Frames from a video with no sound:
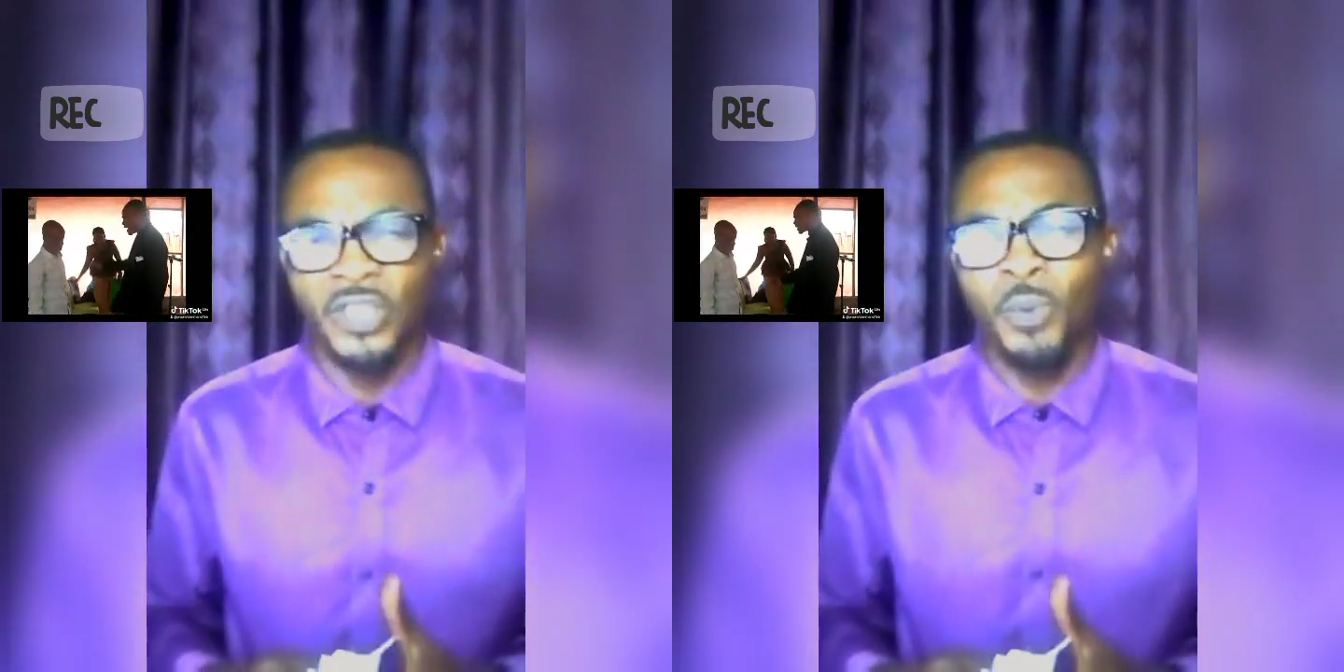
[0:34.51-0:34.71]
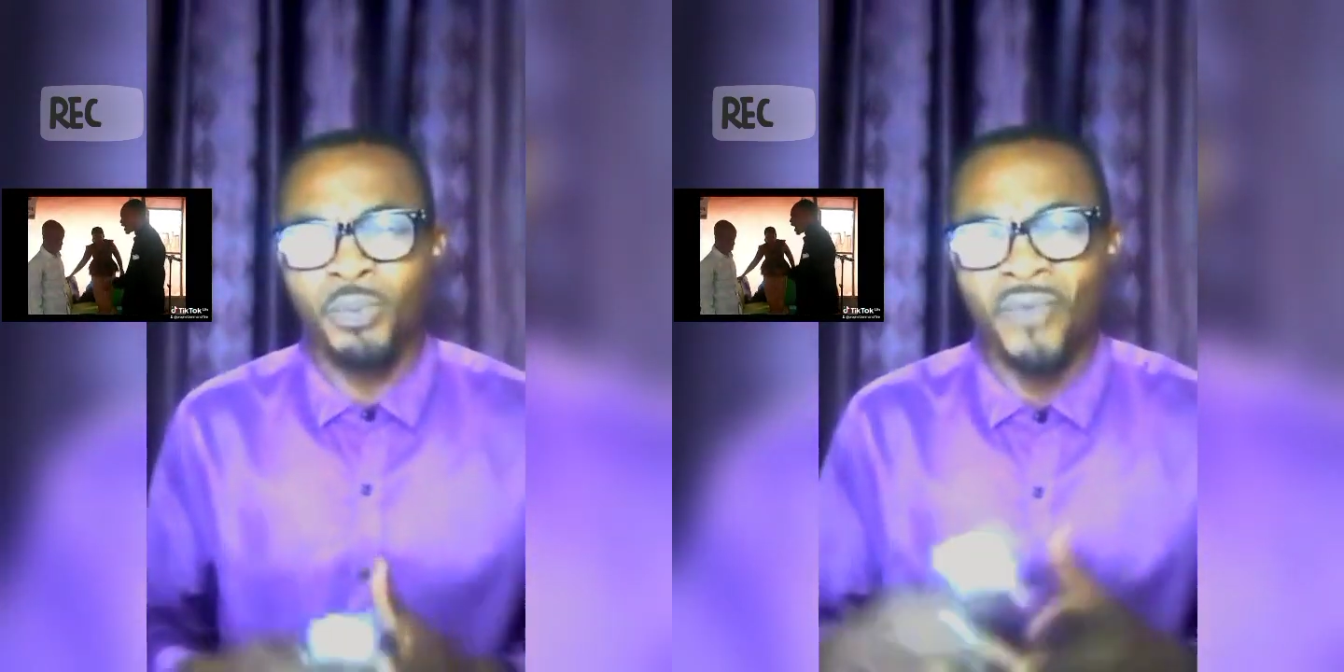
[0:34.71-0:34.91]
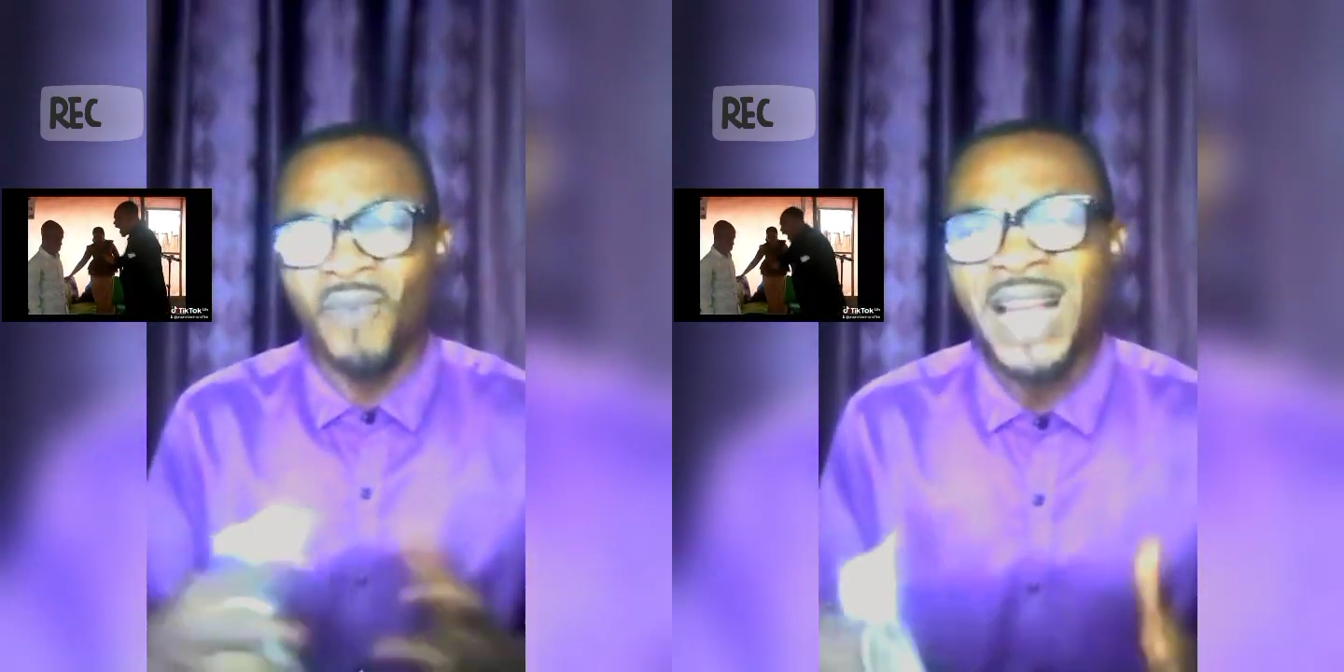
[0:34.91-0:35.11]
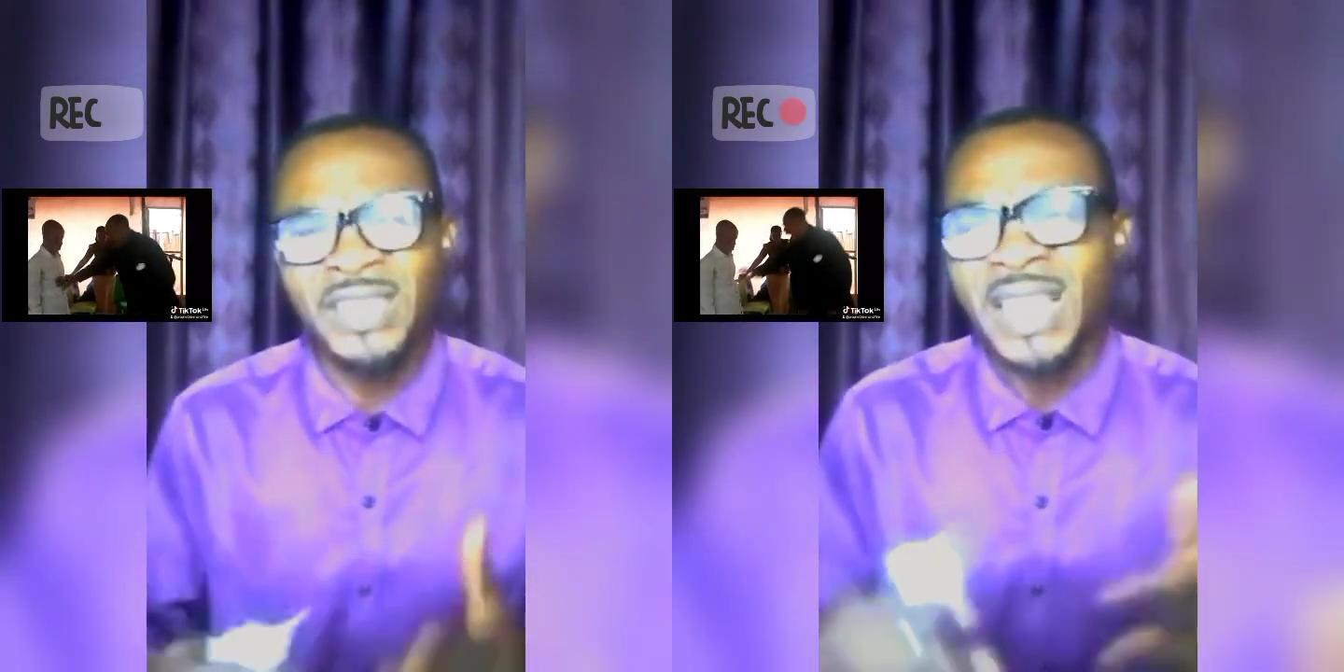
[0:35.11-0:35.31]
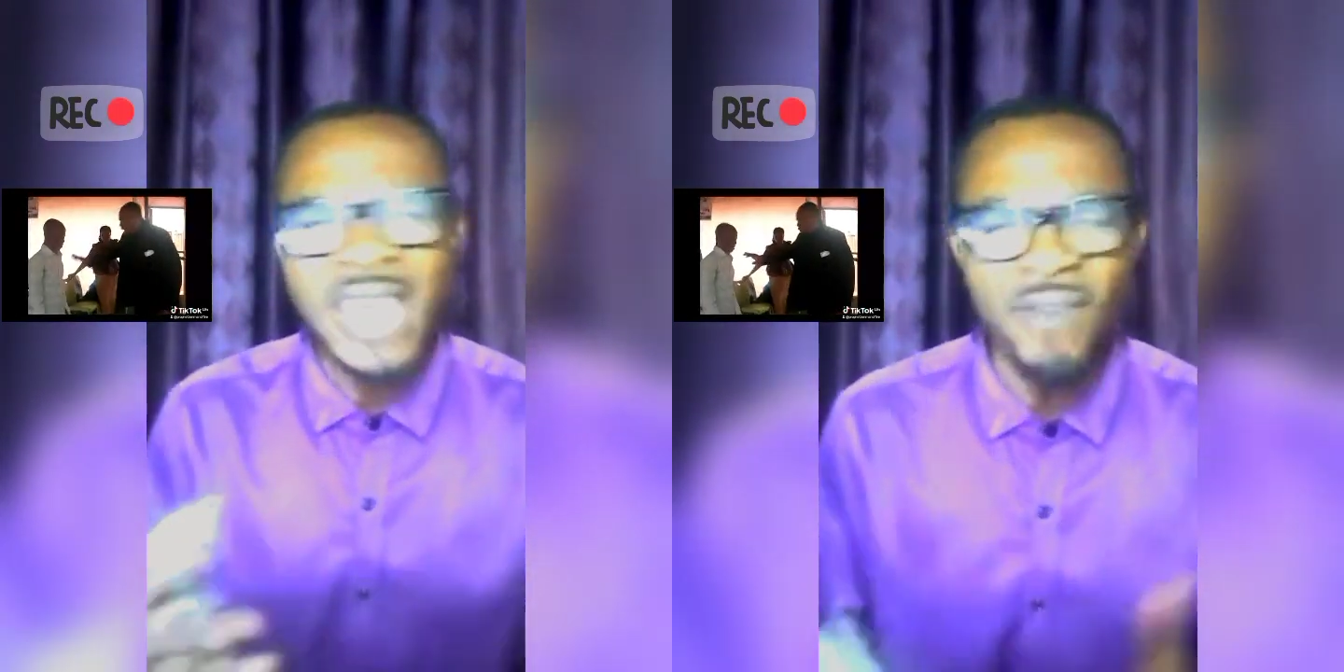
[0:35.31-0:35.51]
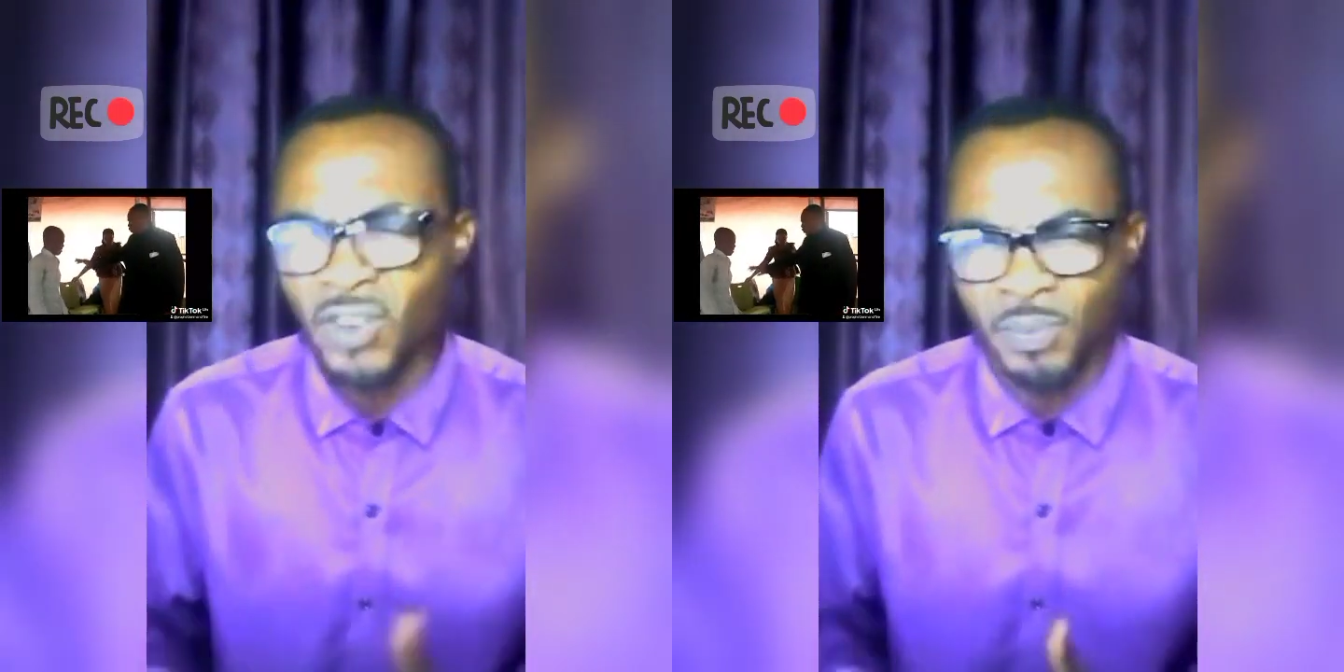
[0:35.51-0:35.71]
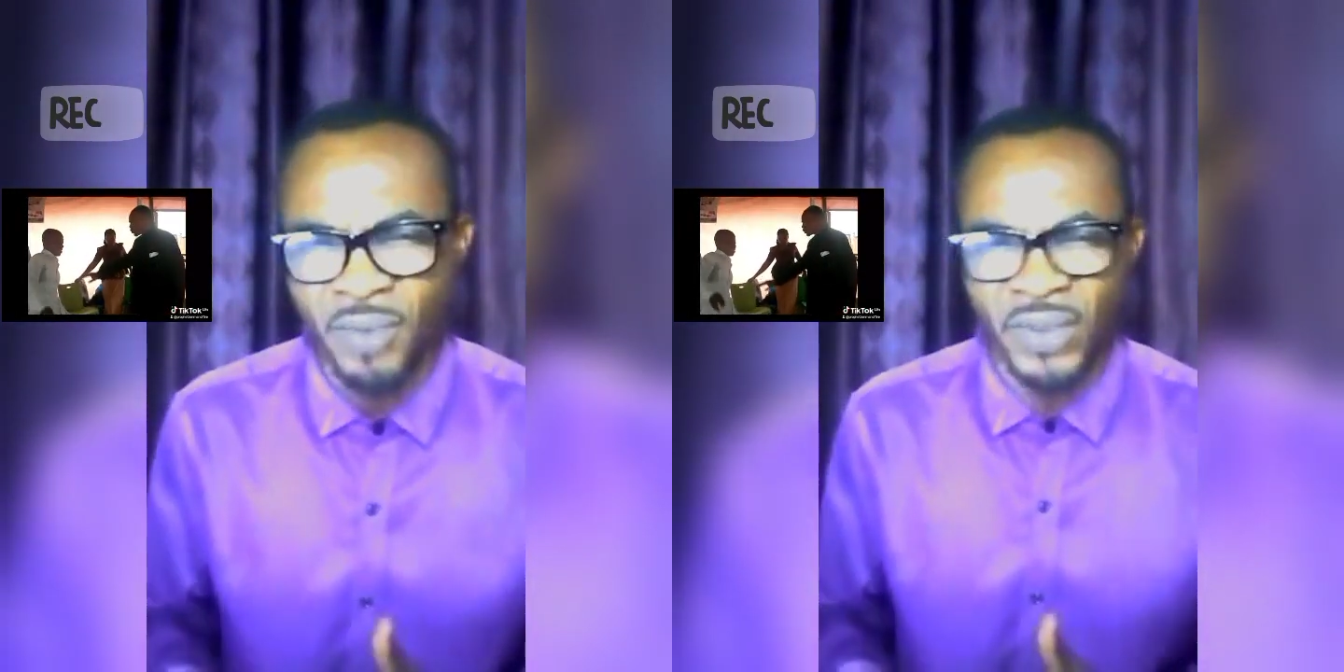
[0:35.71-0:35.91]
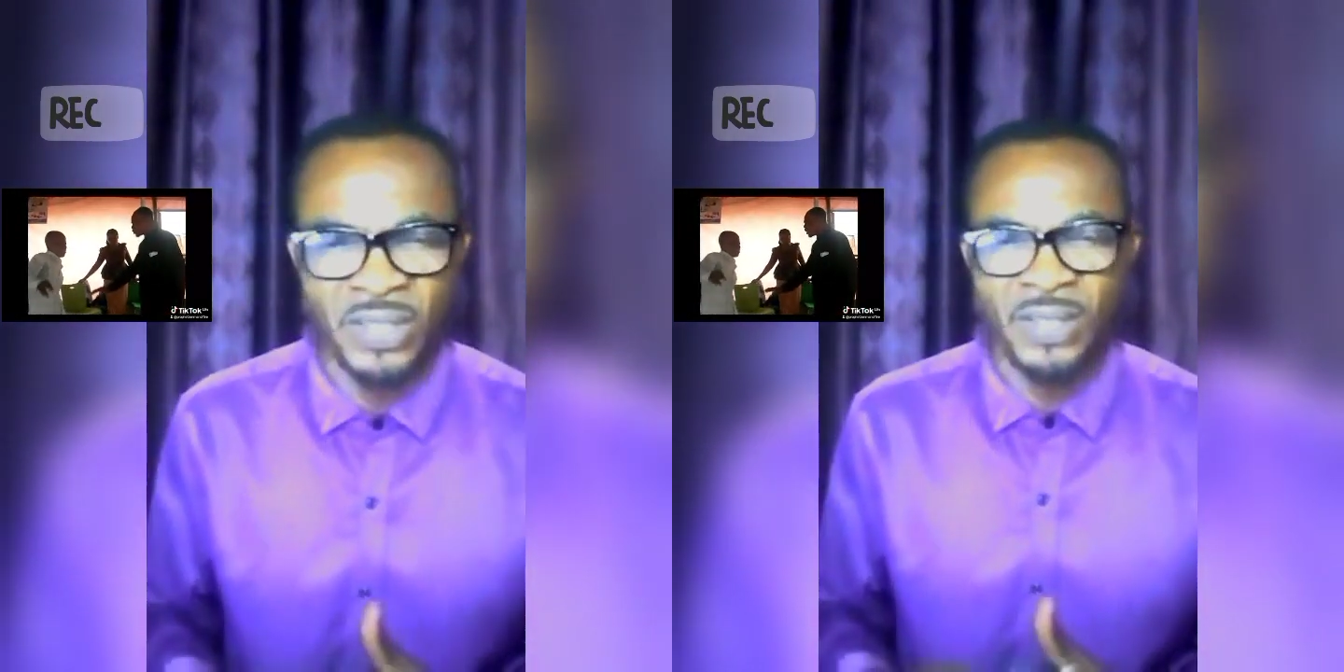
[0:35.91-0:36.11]
She provided. She gave to the
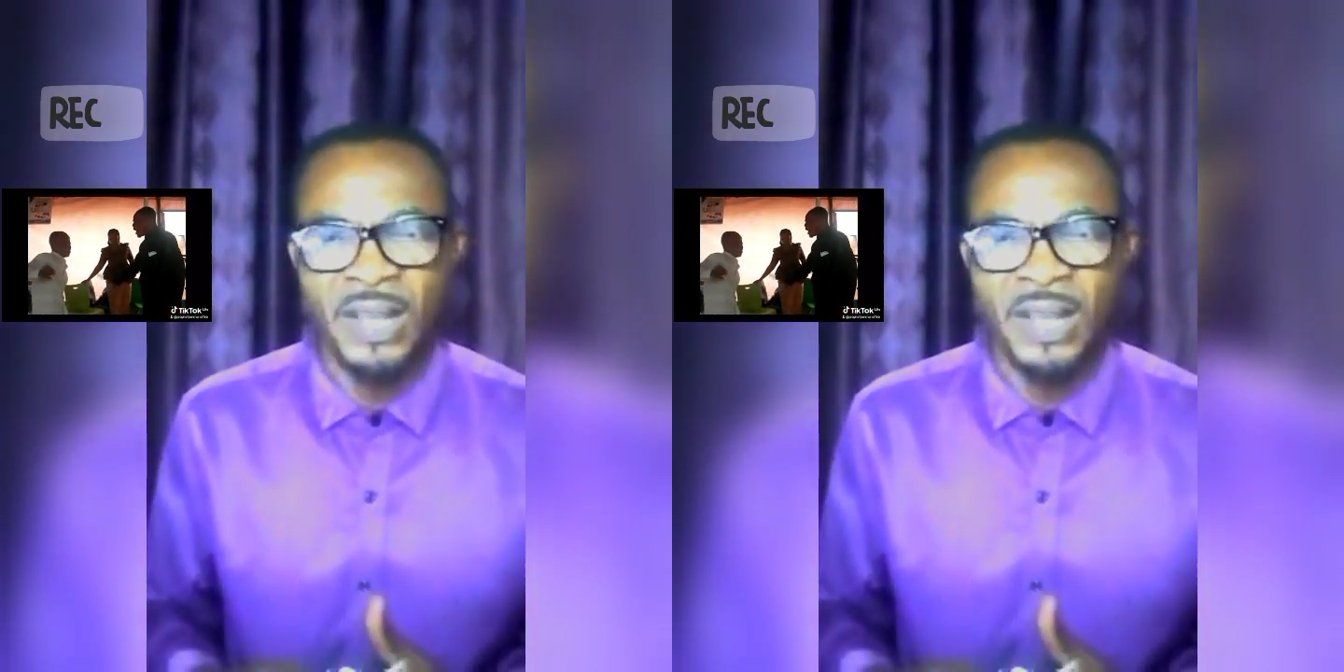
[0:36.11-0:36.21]
prophet.